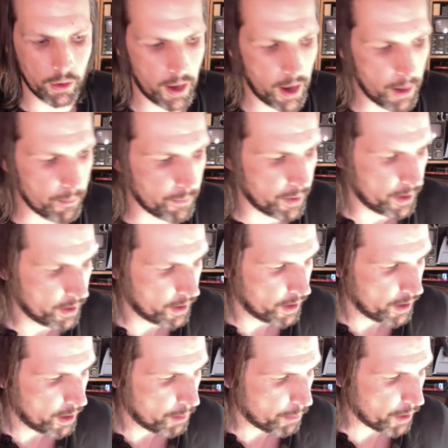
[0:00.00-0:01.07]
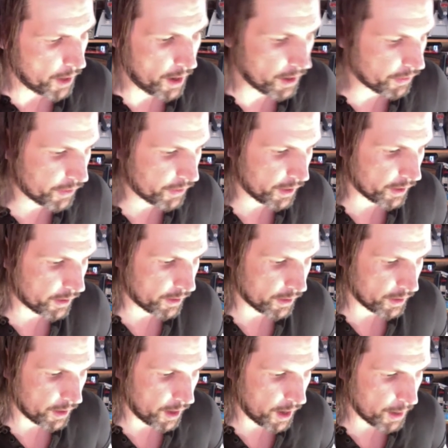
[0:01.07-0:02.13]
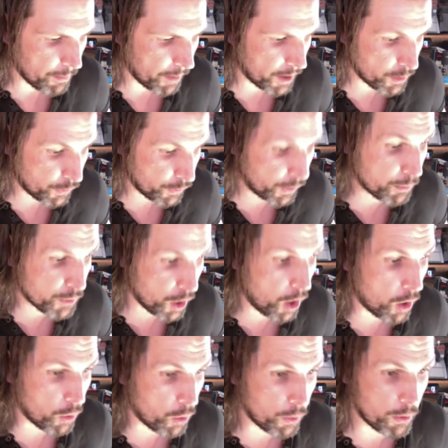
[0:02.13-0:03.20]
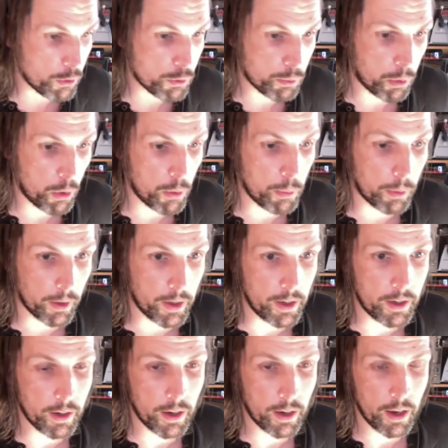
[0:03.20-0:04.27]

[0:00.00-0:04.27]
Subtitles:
But yeah, I think as films go, it was probably